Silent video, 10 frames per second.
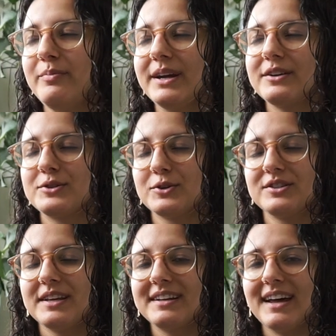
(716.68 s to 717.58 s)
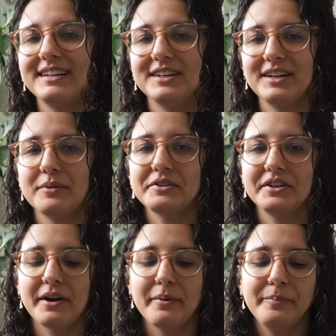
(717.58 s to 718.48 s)
big stores like that here in
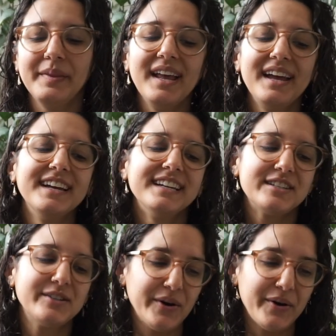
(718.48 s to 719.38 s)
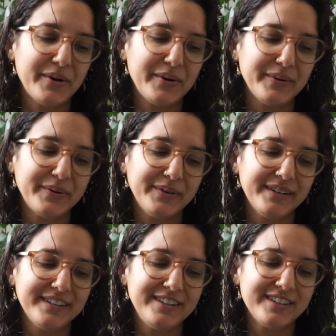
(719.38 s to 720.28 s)
Amsterdam, so
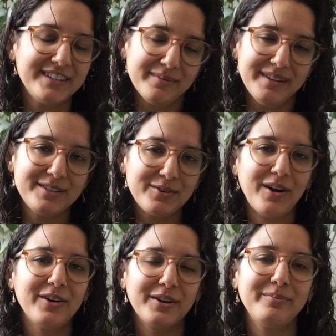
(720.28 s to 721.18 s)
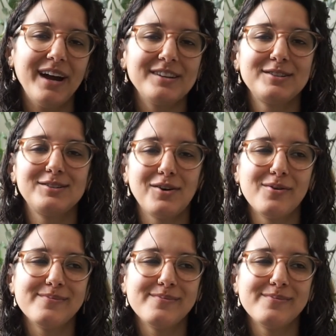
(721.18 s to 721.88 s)
just to be surrounded by so